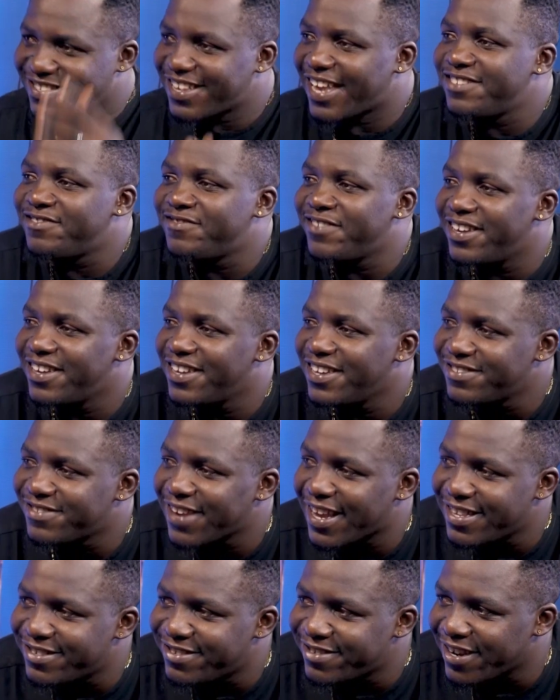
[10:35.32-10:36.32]
It's like
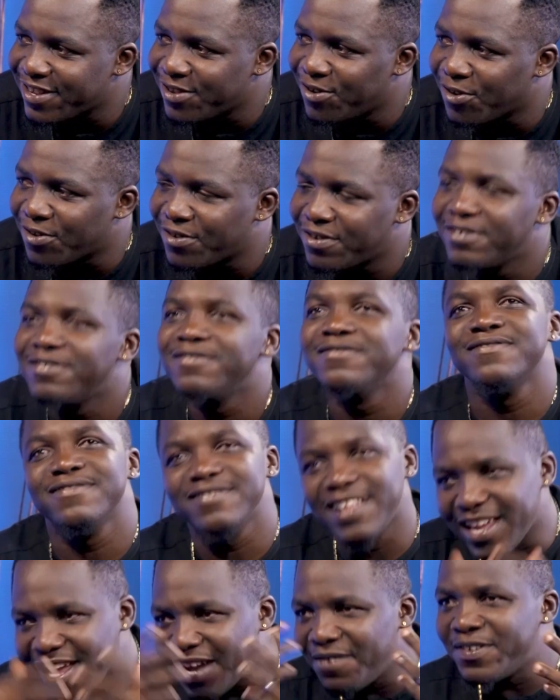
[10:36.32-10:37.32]

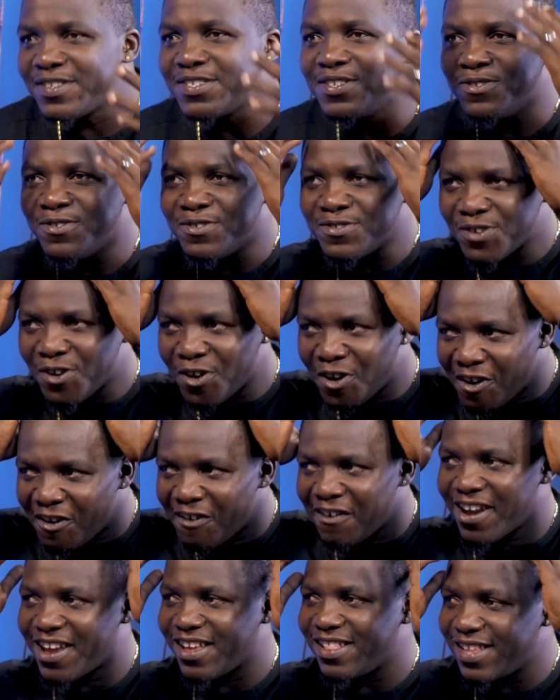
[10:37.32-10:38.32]
dreadlock. Like everything goes Ori.